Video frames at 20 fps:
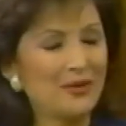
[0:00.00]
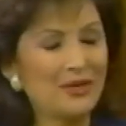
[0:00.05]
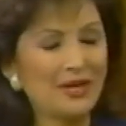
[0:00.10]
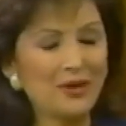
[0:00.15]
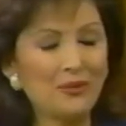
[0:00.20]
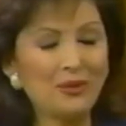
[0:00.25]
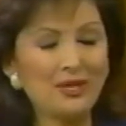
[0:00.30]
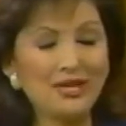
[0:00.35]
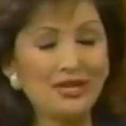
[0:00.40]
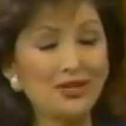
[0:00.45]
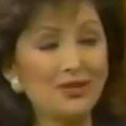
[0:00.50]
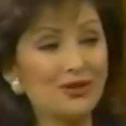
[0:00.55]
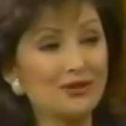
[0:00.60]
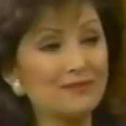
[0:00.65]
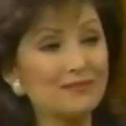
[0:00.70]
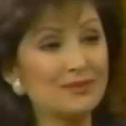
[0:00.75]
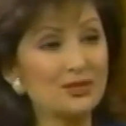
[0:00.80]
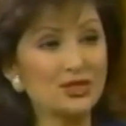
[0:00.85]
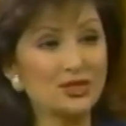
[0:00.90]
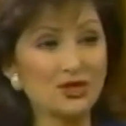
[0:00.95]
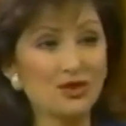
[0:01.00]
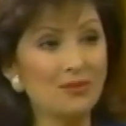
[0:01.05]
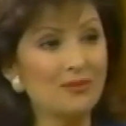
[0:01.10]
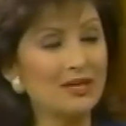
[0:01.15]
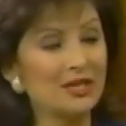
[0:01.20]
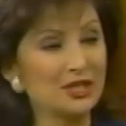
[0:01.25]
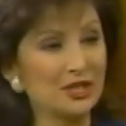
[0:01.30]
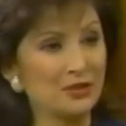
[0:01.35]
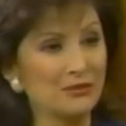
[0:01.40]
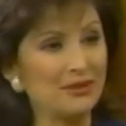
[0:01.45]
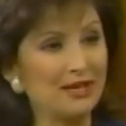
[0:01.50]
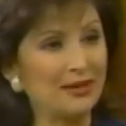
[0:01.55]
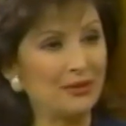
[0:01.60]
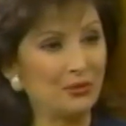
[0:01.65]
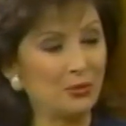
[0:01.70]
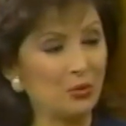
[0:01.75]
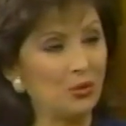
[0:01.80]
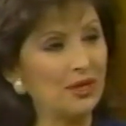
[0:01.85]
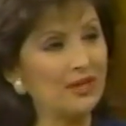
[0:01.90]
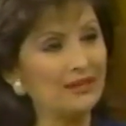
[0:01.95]
Okay, we hear so much about
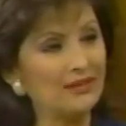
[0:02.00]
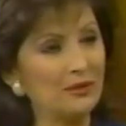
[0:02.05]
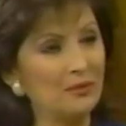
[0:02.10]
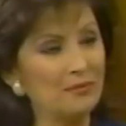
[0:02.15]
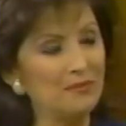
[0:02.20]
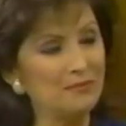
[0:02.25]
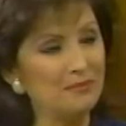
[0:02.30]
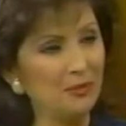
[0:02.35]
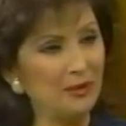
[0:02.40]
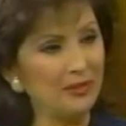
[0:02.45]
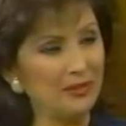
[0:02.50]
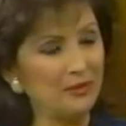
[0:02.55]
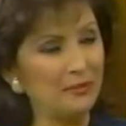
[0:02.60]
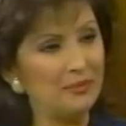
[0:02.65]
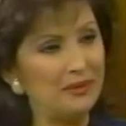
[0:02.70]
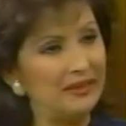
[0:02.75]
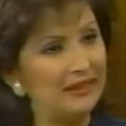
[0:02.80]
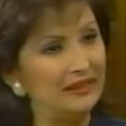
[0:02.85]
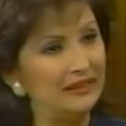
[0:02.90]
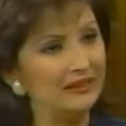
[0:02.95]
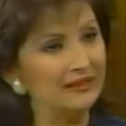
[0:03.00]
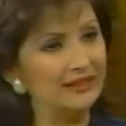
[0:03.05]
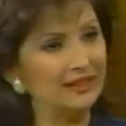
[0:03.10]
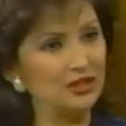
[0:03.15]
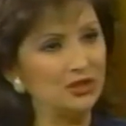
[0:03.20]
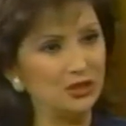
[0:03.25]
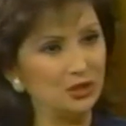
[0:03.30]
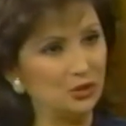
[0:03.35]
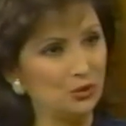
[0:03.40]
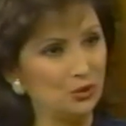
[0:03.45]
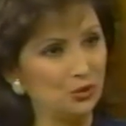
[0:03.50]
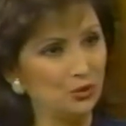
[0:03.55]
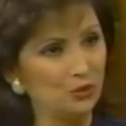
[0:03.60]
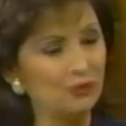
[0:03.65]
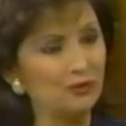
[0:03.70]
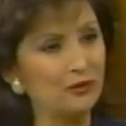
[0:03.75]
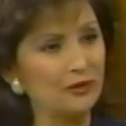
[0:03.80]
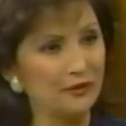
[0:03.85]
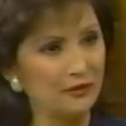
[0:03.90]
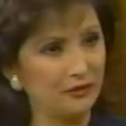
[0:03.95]
what the peel can do
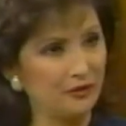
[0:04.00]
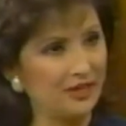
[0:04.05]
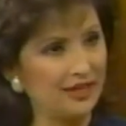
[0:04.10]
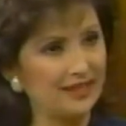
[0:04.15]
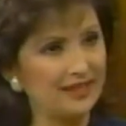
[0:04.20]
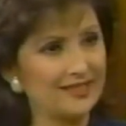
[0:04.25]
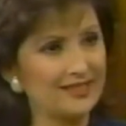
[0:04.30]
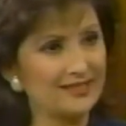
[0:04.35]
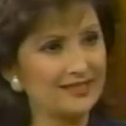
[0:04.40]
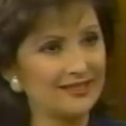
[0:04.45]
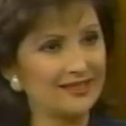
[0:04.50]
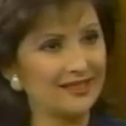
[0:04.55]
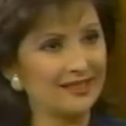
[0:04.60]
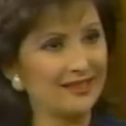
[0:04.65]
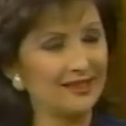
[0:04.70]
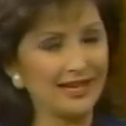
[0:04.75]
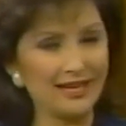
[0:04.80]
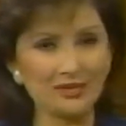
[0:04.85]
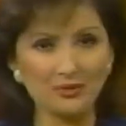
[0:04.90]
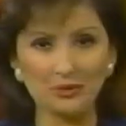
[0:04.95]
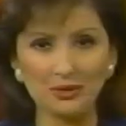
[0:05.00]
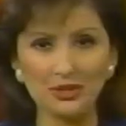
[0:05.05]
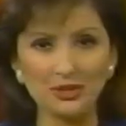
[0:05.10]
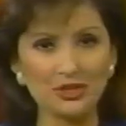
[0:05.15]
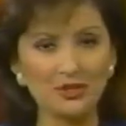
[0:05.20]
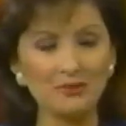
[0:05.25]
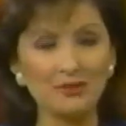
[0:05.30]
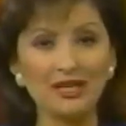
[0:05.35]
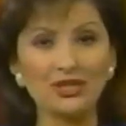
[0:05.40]
for the face, as we just